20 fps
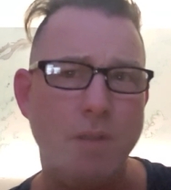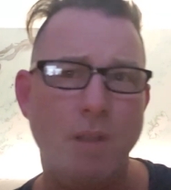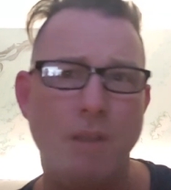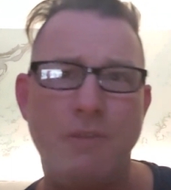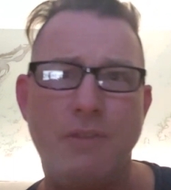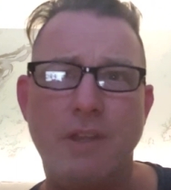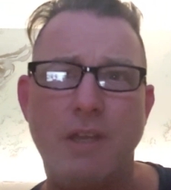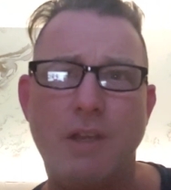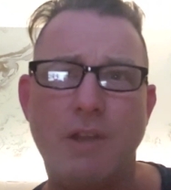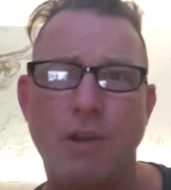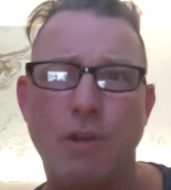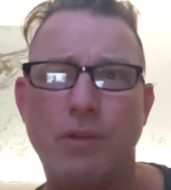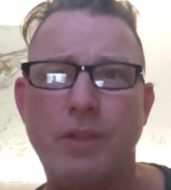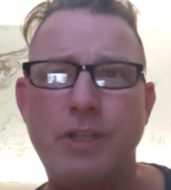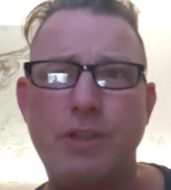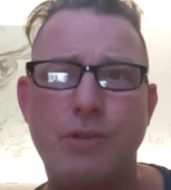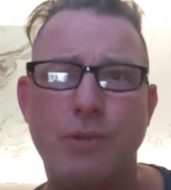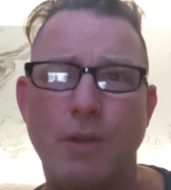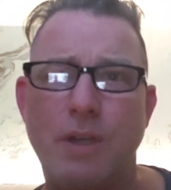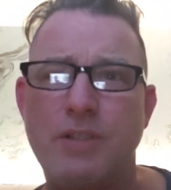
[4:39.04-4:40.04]
the
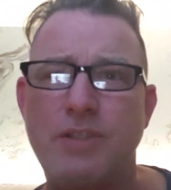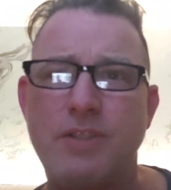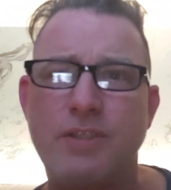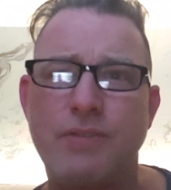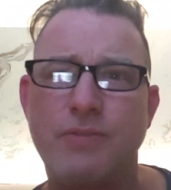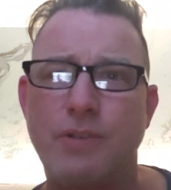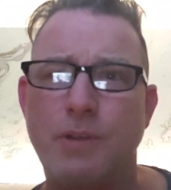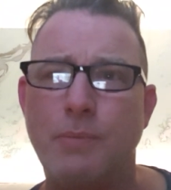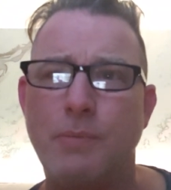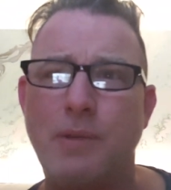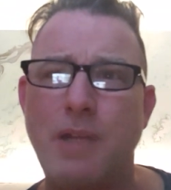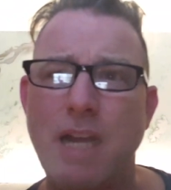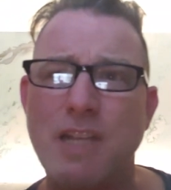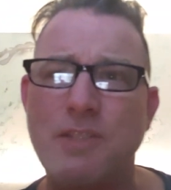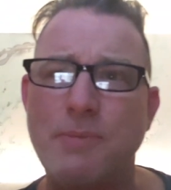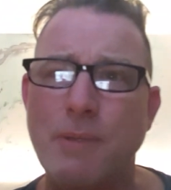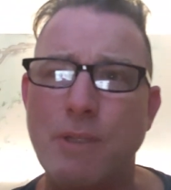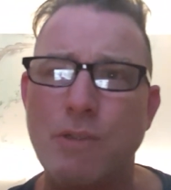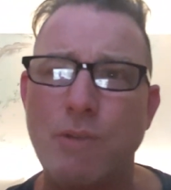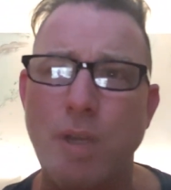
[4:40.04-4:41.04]
curly truss from
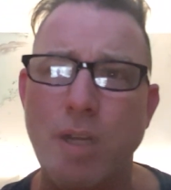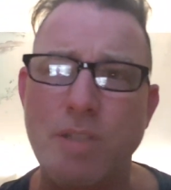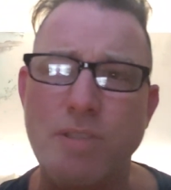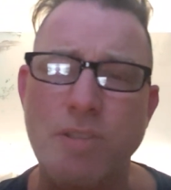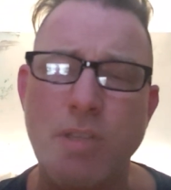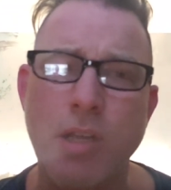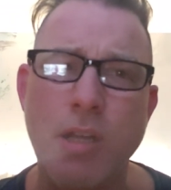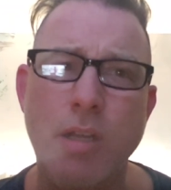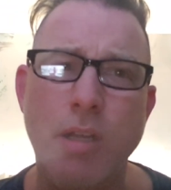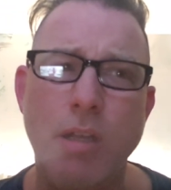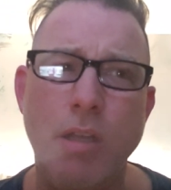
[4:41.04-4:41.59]
Cosmic Truss.